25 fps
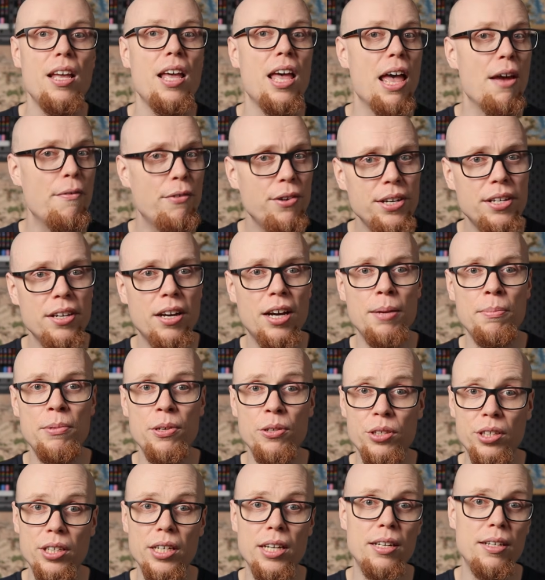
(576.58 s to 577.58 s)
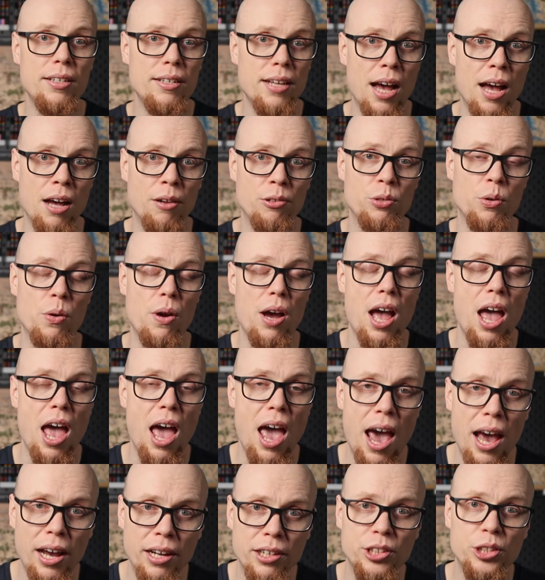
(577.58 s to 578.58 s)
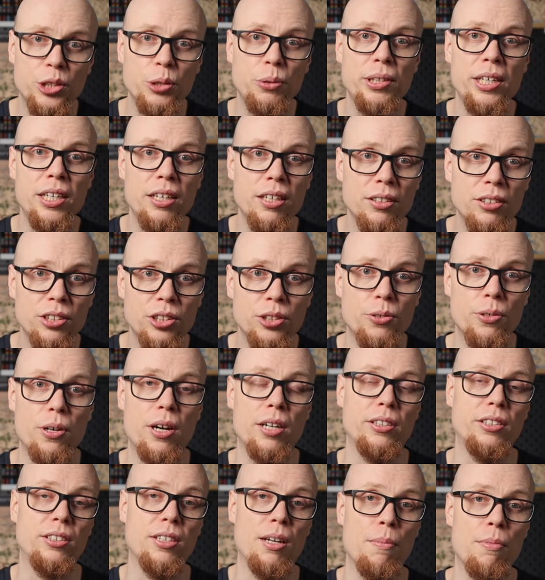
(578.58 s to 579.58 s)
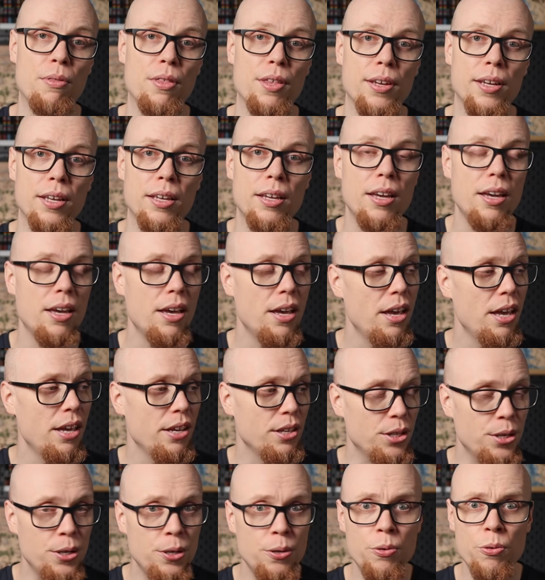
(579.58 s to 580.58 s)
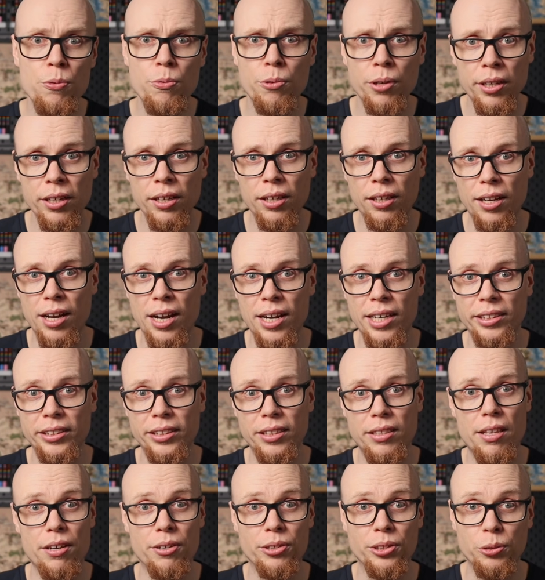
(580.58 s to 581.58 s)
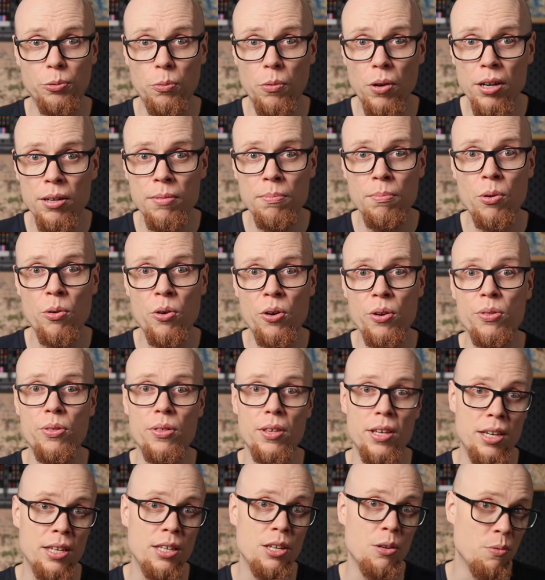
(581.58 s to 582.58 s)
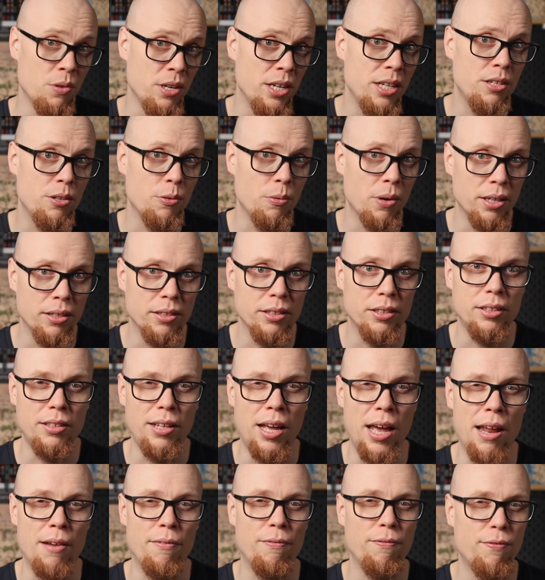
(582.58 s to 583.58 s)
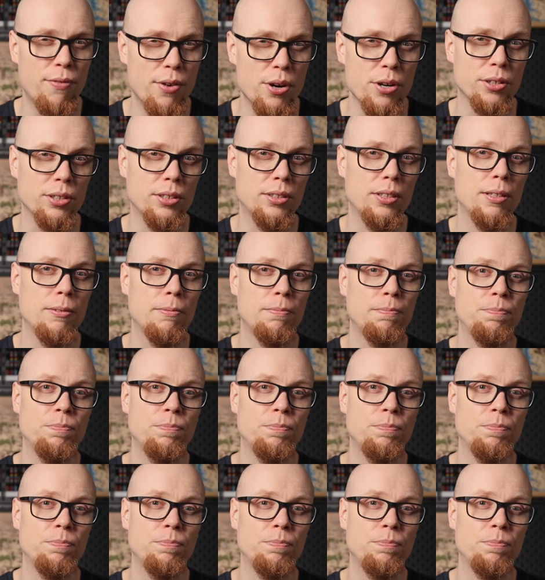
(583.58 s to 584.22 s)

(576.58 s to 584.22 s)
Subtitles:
Every time you sit down to actually construct something, you realize there's one more thing you need to understand first.